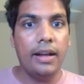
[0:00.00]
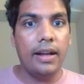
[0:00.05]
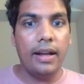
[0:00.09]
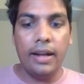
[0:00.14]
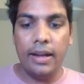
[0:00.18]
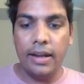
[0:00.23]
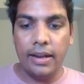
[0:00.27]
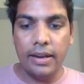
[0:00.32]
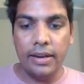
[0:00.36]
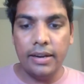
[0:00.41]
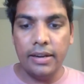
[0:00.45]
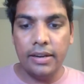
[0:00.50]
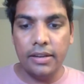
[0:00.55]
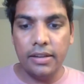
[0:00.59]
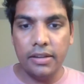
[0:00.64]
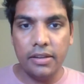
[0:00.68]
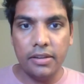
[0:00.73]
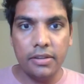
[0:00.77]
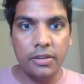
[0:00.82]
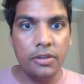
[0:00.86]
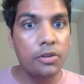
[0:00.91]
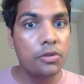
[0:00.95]
And
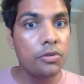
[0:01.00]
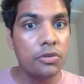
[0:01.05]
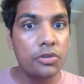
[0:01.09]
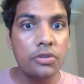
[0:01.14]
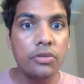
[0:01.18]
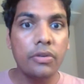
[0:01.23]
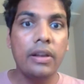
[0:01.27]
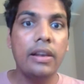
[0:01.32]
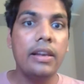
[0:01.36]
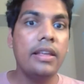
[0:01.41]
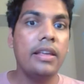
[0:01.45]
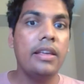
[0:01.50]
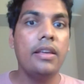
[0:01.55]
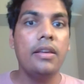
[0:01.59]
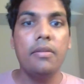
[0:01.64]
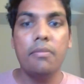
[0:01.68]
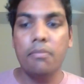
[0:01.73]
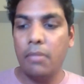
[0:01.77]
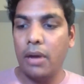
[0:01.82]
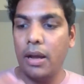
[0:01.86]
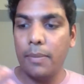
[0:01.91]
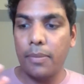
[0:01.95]
usually,
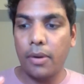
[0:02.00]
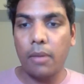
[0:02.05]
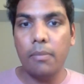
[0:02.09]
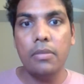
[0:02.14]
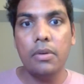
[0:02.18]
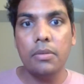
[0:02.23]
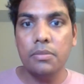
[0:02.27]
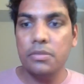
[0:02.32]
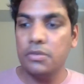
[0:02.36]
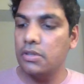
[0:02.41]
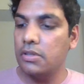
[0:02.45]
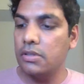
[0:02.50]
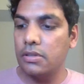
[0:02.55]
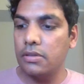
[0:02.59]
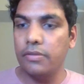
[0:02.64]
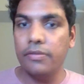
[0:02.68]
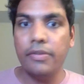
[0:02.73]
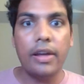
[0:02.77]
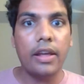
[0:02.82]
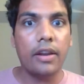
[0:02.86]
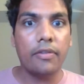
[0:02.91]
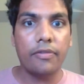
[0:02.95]
my problems
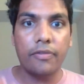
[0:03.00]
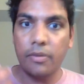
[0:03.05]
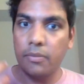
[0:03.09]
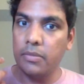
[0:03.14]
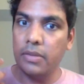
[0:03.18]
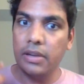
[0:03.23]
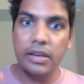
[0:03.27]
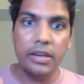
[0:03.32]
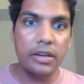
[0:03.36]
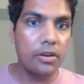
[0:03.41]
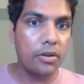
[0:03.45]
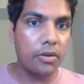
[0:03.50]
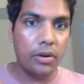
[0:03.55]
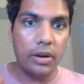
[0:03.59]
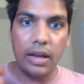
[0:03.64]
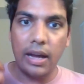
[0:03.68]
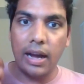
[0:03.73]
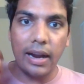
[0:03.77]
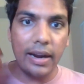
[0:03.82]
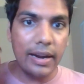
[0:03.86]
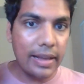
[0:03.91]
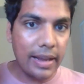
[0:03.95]
were from the LeetCode
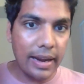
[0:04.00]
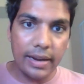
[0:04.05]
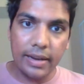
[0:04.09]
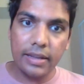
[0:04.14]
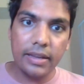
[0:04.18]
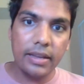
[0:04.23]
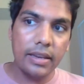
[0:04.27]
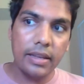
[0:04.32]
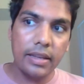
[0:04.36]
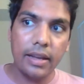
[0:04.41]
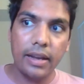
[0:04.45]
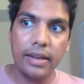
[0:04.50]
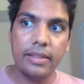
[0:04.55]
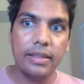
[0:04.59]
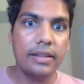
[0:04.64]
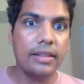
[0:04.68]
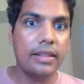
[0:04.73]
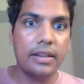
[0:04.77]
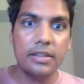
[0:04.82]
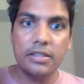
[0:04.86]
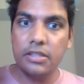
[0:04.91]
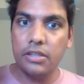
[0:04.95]
hard category. I
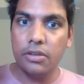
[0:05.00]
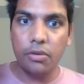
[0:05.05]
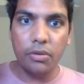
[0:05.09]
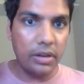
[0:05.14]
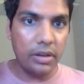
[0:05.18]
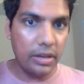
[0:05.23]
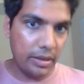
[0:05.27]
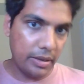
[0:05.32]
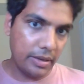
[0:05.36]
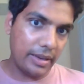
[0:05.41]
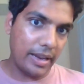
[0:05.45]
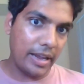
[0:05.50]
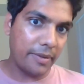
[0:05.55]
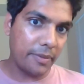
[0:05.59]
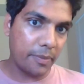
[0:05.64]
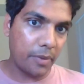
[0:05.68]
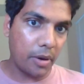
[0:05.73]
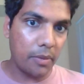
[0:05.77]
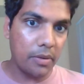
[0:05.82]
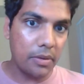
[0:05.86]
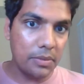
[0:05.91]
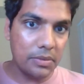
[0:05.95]
think that's the only type of
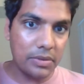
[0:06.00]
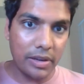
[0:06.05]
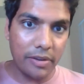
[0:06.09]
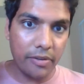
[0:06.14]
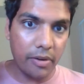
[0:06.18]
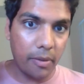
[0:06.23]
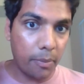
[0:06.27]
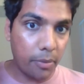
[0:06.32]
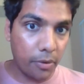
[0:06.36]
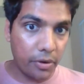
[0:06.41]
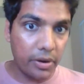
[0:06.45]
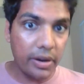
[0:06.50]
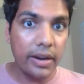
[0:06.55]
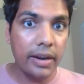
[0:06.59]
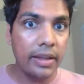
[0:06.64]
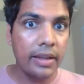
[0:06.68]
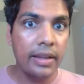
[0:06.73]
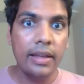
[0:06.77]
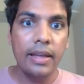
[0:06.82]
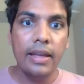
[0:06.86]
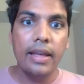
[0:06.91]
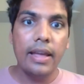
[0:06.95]
problems I've uploaded,
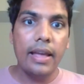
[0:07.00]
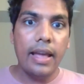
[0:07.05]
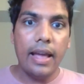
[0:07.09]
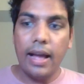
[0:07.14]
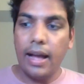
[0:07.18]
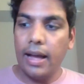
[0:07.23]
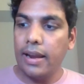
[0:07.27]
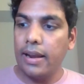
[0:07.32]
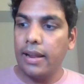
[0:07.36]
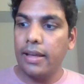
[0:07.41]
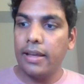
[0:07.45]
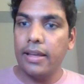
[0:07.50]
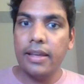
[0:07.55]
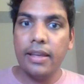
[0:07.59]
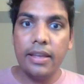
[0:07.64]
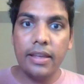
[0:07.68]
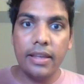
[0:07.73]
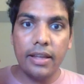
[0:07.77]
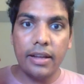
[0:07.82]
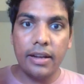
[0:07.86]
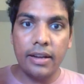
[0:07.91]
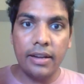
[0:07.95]
and
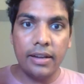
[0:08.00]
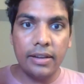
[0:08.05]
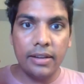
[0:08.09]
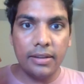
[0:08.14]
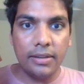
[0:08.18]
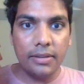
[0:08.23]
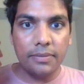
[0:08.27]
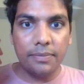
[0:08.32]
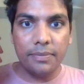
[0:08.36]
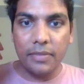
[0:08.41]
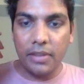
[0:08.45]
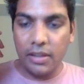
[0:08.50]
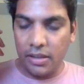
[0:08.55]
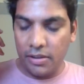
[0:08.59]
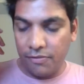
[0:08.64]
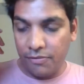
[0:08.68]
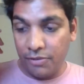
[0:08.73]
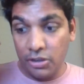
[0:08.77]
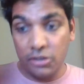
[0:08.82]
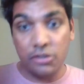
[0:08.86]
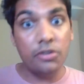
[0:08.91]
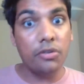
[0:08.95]
I
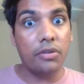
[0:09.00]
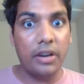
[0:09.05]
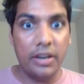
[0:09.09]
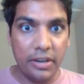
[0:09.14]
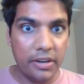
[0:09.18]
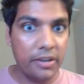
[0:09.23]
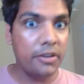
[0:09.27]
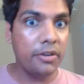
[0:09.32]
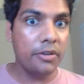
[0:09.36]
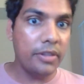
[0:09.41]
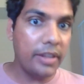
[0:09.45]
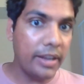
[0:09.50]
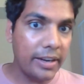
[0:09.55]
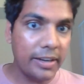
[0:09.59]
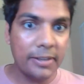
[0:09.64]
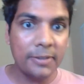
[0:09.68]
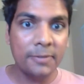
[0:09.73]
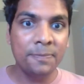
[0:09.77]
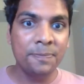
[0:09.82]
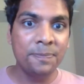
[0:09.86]
wish to continue that.